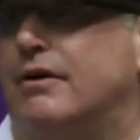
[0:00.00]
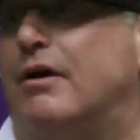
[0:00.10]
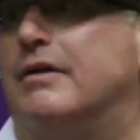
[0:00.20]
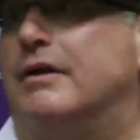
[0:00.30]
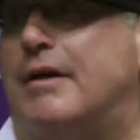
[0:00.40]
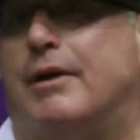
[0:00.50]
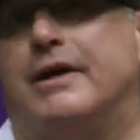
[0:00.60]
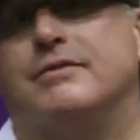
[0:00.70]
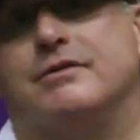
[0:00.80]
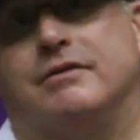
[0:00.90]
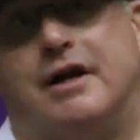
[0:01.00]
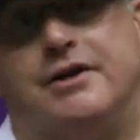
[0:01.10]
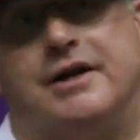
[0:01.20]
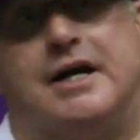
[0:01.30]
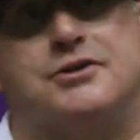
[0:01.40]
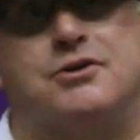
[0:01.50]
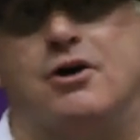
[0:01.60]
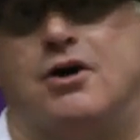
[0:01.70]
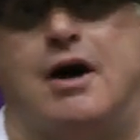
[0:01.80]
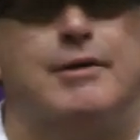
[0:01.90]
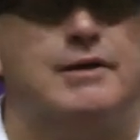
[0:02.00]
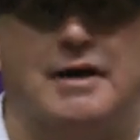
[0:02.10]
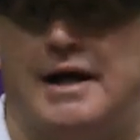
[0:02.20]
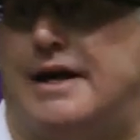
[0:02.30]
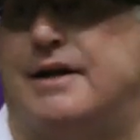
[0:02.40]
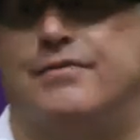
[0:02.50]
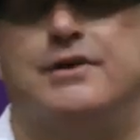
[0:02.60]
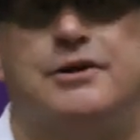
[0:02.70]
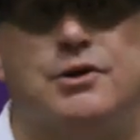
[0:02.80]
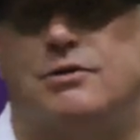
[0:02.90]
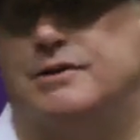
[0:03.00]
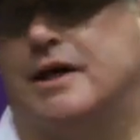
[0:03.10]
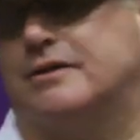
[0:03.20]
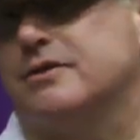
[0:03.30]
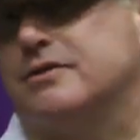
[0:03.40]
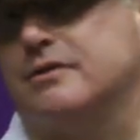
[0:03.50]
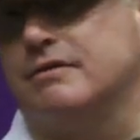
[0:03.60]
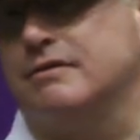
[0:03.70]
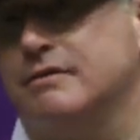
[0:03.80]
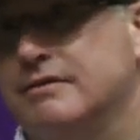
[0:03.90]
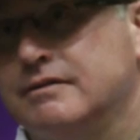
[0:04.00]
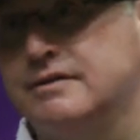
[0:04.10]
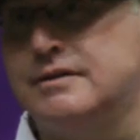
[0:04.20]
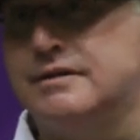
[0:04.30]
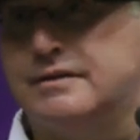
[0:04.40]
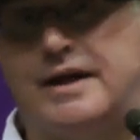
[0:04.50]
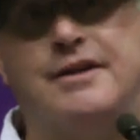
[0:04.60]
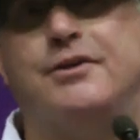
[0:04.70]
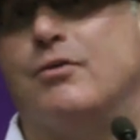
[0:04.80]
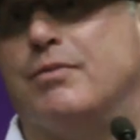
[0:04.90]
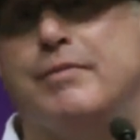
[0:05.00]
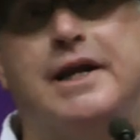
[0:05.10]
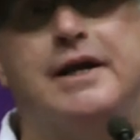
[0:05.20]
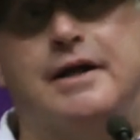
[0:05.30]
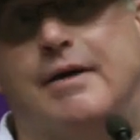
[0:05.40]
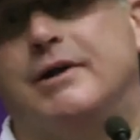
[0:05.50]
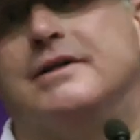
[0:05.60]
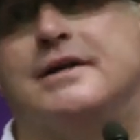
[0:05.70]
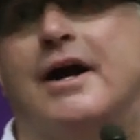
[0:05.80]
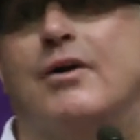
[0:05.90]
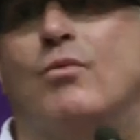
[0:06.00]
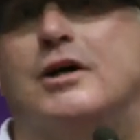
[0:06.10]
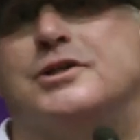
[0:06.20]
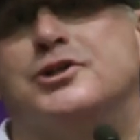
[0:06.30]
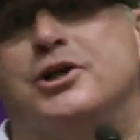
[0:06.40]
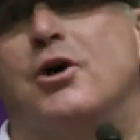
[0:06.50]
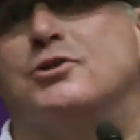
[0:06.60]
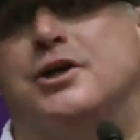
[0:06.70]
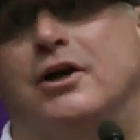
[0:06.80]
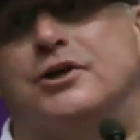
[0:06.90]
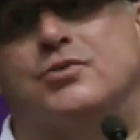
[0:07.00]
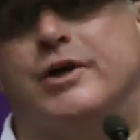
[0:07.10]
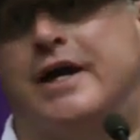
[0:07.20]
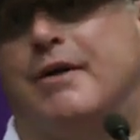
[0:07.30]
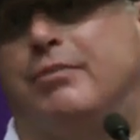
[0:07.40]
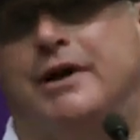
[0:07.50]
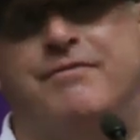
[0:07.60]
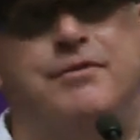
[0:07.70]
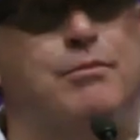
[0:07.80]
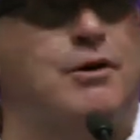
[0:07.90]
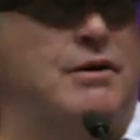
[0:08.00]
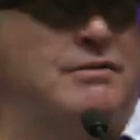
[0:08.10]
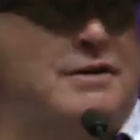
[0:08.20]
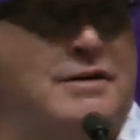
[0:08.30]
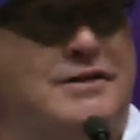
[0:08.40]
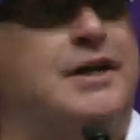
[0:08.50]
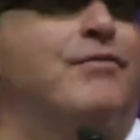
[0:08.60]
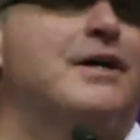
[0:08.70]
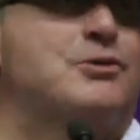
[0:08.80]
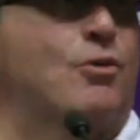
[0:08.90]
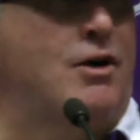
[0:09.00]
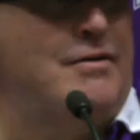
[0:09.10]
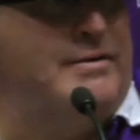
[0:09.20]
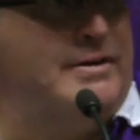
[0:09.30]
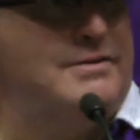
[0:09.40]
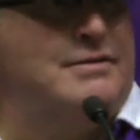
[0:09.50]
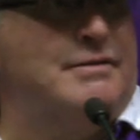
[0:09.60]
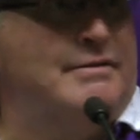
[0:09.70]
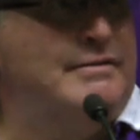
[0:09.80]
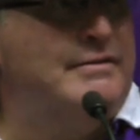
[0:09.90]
You know, I mean, a lot of you guys saw a comment. That had nothing to do with Texas. Had to do with media, and I'm getting tired of watching shows telling us we can't play football, defense or offense.